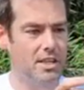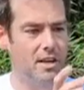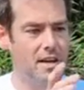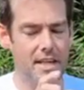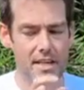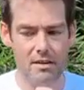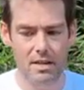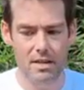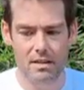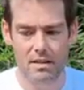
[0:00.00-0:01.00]
No
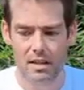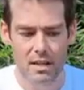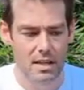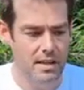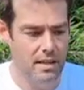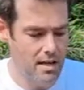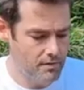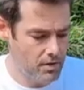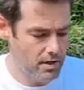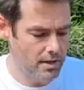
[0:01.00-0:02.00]
mishaps so far.
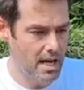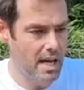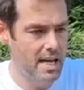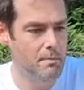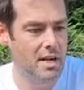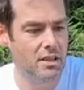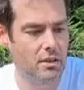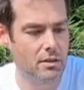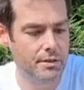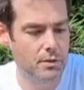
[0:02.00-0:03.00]
Second of
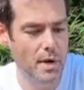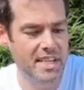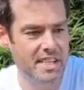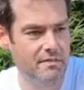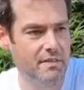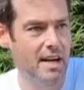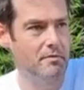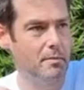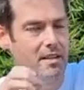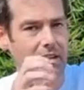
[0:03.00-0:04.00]
all, I'm going to turn that
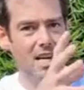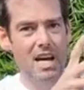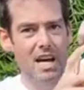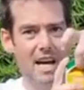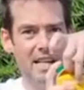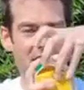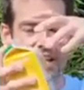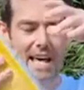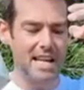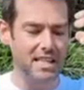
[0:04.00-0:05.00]
over so that
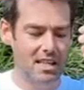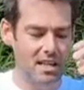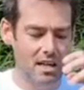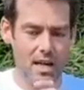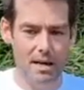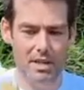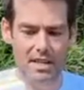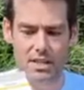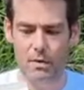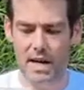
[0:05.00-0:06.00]
I've got a measure
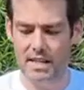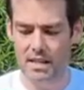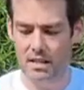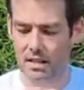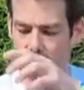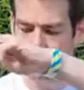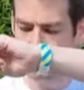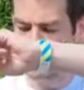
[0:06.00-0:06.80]
of 25